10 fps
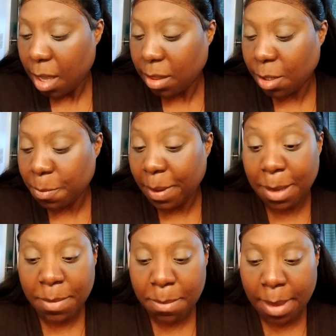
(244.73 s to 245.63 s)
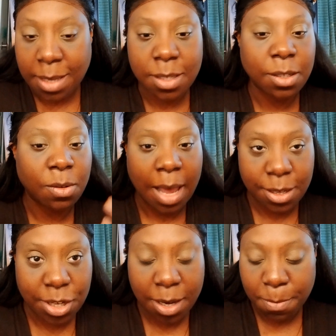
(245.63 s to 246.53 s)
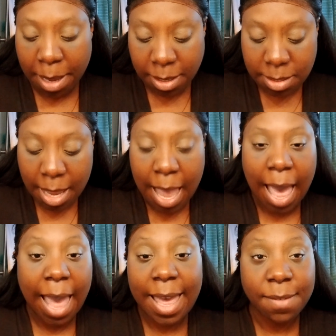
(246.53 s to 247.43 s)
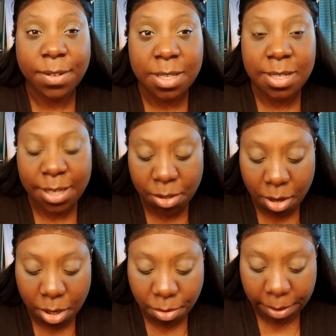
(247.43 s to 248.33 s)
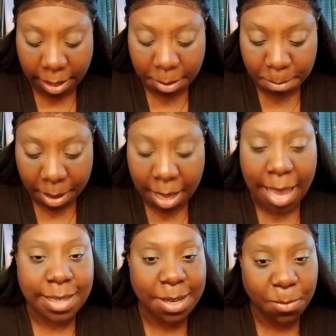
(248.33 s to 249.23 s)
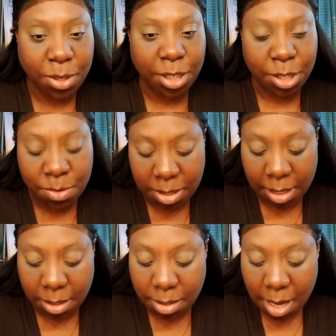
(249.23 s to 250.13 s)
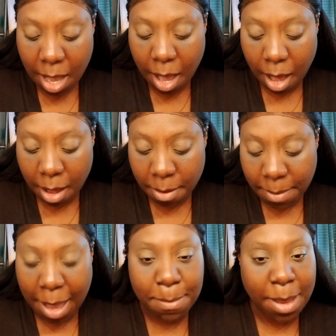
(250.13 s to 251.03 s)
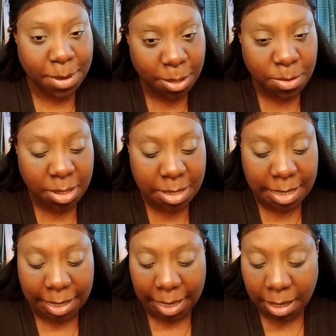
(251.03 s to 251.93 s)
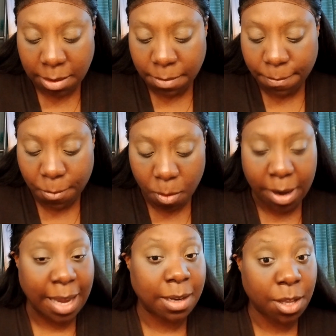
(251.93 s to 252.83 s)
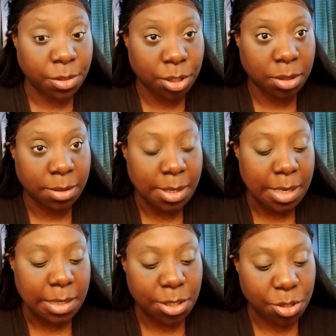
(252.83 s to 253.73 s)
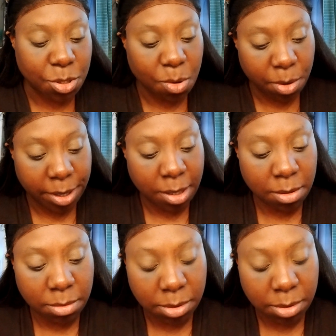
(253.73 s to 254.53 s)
little pigment base, a little eyeshadow base. I have concealer on already, but I did want to use this. I may be using this again for another tutorial,